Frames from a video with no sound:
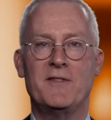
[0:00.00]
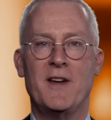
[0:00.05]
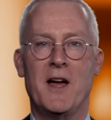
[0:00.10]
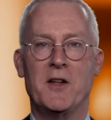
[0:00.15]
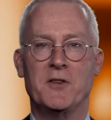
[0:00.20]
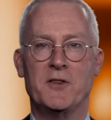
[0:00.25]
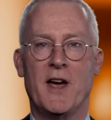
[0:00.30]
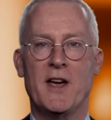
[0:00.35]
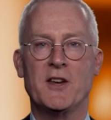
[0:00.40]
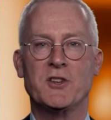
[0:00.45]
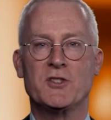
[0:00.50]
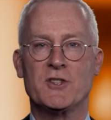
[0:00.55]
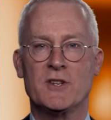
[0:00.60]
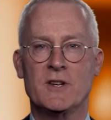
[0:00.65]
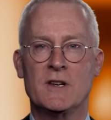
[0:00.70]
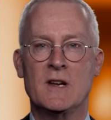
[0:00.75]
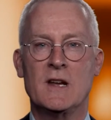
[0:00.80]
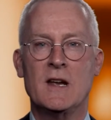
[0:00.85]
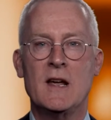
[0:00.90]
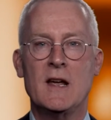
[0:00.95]

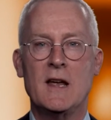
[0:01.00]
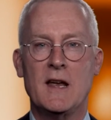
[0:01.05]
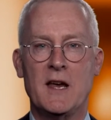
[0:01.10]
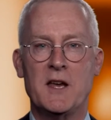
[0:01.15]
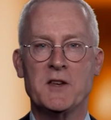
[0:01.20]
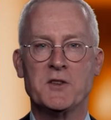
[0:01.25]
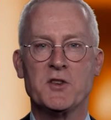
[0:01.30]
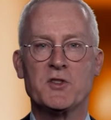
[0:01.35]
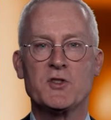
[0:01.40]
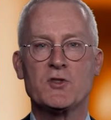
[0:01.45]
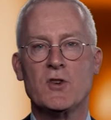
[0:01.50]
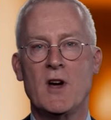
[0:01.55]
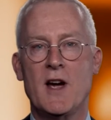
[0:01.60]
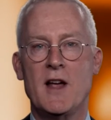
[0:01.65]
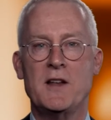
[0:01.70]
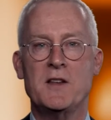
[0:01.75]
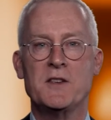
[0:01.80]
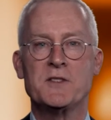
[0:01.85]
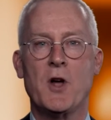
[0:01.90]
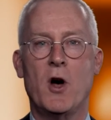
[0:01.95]
Foundation is
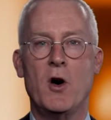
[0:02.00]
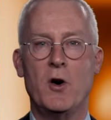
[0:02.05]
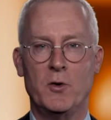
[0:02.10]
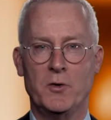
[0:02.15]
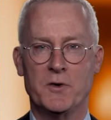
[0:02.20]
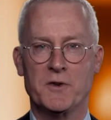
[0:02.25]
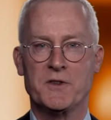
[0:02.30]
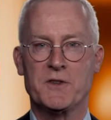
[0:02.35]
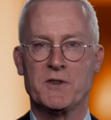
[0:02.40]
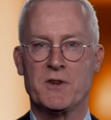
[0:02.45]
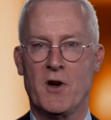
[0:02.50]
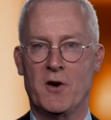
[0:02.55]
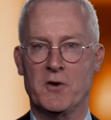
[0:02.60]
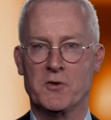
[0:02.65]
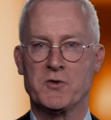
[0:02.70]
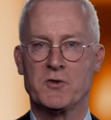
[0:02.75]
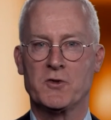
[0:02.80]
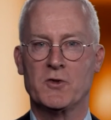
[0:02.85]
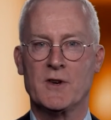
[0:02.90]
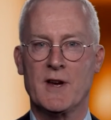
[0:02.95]
Australia's oldest
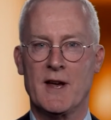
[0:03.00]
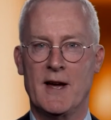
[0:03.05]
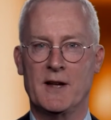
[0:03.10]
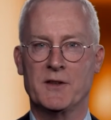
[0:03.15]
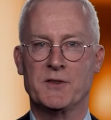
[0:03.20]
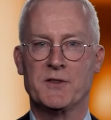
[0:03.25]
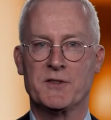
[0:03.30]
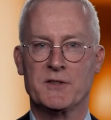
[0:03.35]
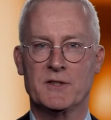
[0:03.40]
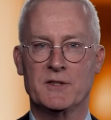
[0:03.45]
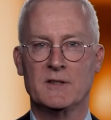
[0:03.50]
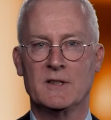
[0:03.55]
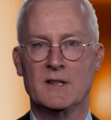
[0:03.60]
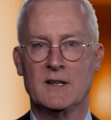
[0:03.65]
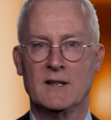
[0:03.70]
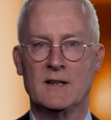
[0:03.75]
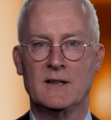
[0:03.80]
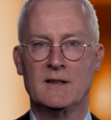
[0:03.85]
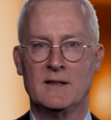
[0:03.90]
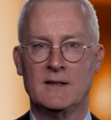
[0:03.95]
cultural council.
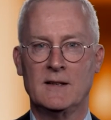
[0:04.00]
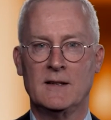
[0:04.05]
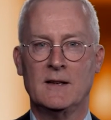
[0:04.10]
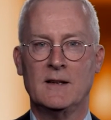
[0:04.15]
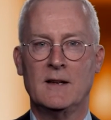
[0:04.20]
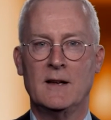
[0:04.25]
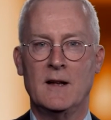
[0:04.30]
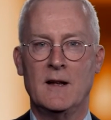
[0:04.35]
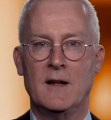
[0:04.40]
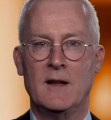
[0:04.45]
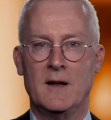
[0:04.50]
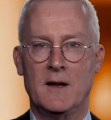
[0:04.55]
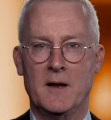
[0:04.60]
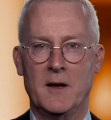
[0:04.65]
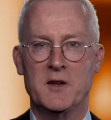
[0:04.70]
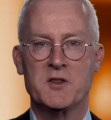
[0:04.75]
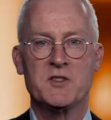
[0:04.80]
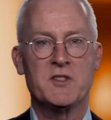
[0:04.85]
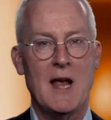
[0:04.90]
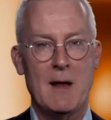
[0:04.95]

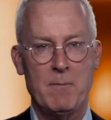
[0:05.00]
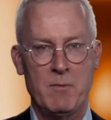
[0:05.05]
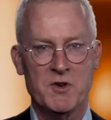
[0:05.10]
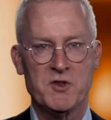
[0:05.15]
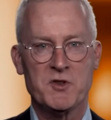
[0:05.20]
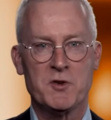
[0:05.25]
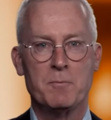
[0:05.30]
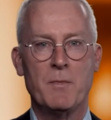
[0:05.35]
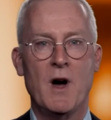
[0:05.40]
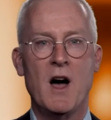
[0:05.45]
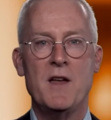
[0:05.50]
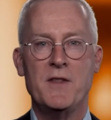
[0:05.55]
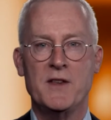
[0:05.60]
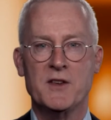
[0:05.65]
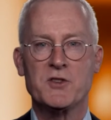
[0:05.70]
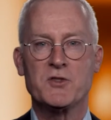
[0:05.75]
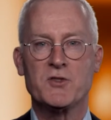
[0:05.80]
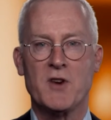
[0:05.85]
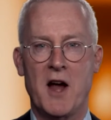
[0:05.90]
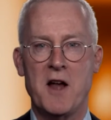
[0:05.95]
Established by the
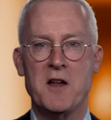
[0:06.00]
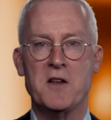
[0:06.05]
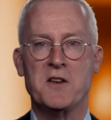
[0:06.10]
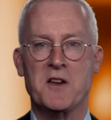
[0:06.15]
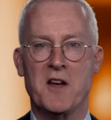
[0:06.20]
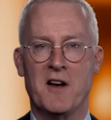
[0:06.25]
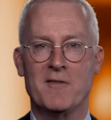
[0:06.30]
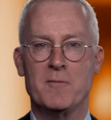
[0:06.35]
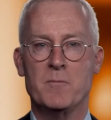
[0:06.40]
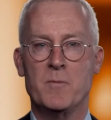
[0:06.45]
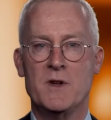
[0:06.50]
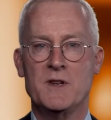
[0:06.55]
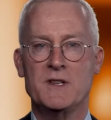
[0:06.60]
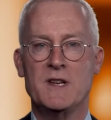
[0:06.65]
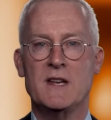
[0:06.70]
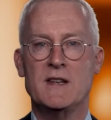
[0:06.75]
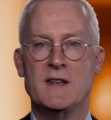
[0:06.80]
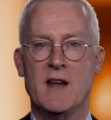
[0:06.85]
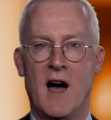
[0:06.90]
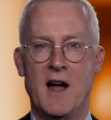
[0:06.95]
Australian government
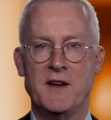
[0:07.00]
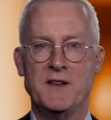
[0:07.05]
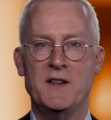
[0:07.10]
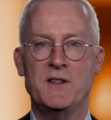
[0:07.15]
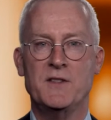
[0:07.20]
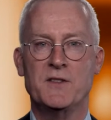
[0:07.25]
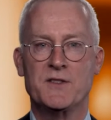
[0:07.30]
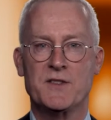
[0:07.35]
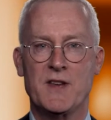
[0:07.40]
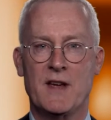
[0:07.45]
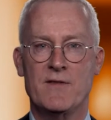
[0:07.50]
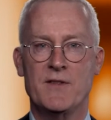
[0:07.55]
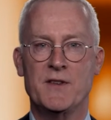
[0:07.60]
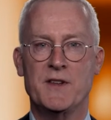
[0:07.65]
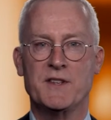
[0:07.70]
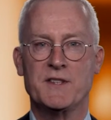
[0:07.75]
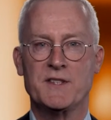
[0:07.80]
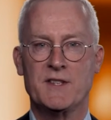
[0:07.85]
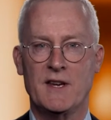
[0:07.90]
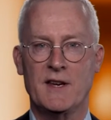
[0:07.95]
in
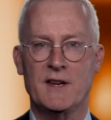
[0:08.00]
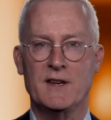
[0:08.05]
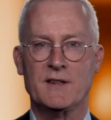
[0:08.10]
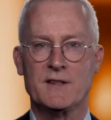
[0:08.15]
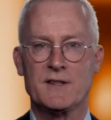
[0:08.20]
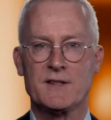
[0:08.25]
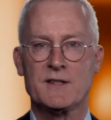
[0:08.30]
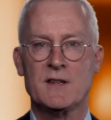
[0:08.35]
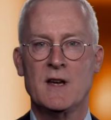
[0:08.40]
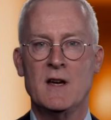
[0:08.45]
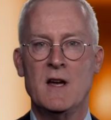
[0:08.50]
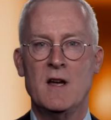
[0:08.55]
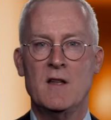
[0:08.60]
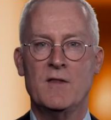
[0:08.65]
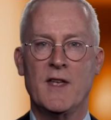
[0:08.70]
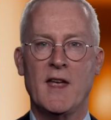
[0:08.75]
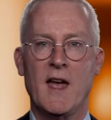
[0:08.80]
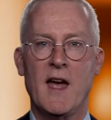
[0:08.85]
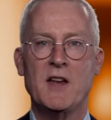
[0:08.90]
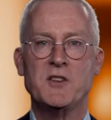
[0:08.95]
1976,
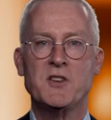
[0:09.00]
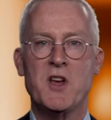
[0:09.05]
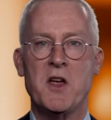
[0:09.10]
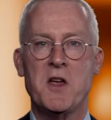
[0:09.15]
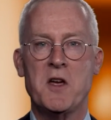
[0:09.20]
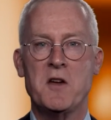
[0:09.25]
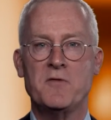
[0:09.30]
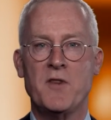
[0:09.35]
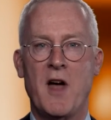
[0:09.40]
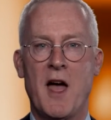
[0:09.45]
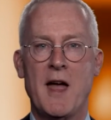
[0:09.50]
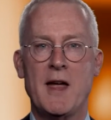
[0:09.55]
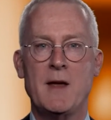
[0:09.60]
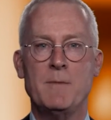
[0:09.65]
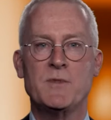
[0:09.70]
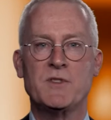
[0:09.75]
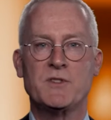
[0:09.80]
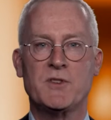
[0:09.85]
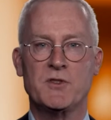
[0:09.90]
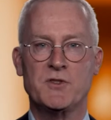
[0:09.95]
the AJF
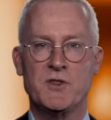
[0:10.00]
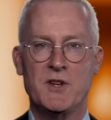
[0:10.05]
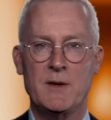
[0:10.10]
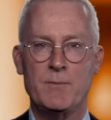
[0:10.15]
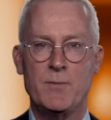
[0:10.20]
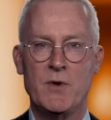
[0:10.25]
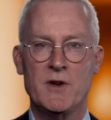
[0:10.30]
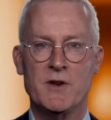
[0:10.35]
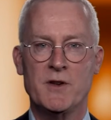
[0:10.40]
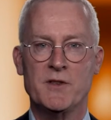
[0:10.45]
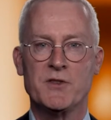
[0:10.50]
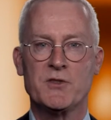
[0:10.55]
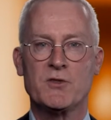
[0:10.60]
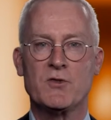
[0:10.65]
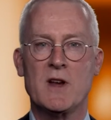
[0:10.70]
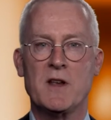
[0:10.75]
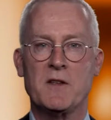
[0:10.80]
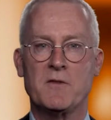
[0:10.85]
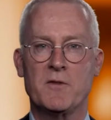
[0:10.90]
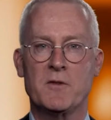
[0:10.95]
aims to deepen and
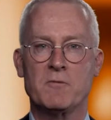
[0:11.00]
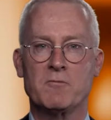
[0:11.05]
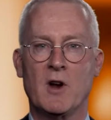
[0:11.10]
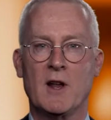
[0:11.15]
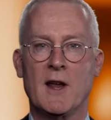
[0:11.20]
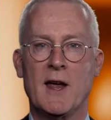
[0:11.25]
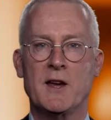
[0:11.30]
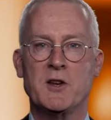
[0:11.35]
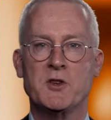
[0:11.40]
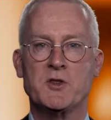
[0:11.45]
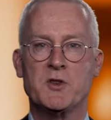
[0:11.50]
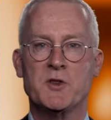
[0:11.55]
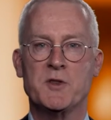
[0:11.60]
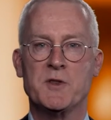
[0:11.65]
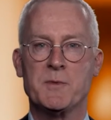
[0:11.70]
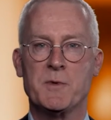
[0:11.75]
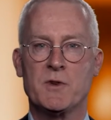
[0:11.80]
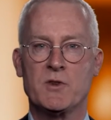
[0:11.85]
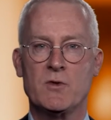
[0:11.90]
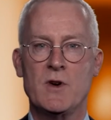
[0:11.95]
strengthen relations
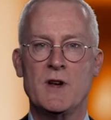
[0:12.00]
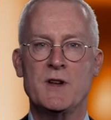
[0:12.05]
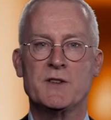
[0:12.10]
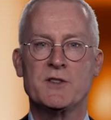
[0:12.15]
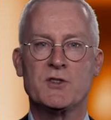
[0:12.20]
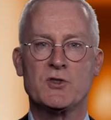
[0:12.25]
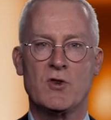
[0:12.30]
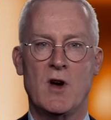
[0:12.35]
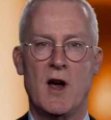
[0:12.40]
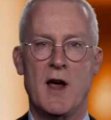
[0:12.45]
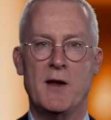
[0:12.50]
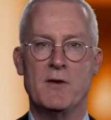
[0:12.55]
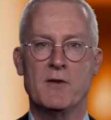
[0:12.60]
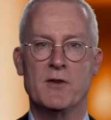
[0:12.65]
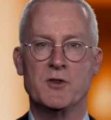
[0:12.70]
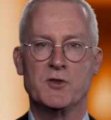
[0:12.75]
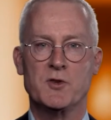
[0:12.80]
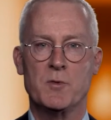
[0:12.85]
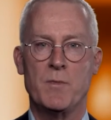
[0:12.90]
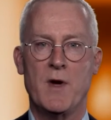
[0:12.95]
between Australia
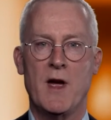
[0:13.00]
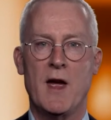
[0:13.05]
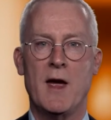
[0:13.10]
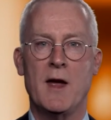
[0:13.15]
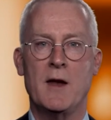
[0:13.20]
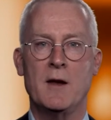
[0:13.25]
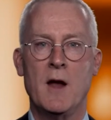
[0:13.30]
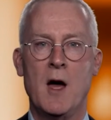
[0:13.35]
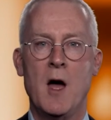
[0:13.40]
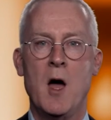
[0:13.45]
and Japan